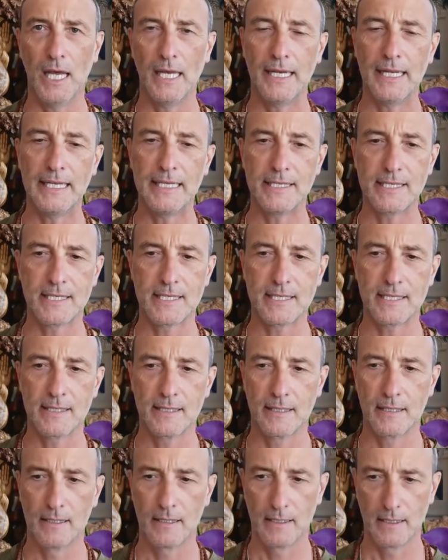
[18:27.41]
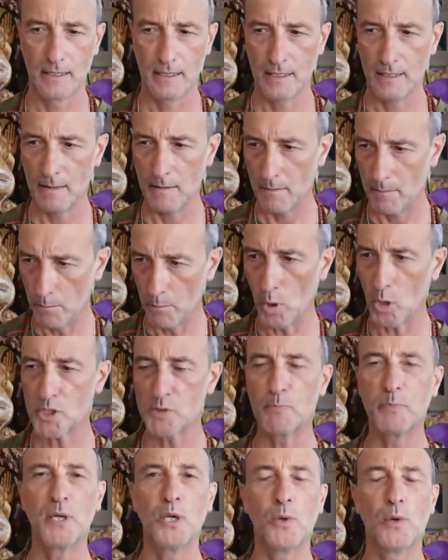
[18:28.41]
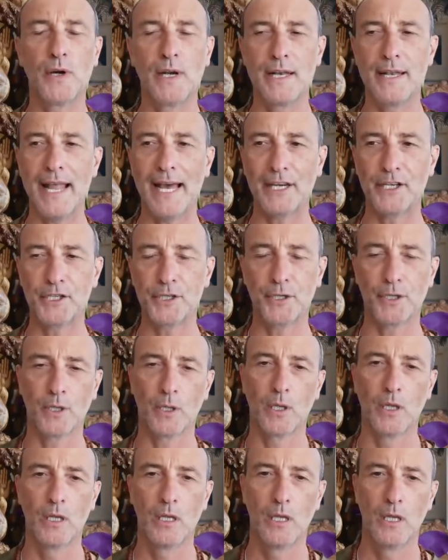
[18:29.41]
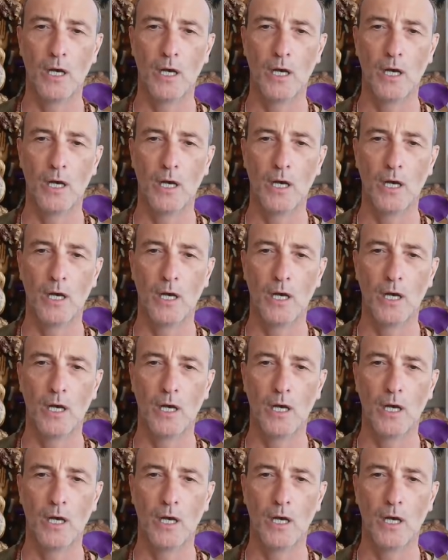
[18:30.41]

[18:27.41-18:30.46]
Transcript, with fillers: at its most pure and natural.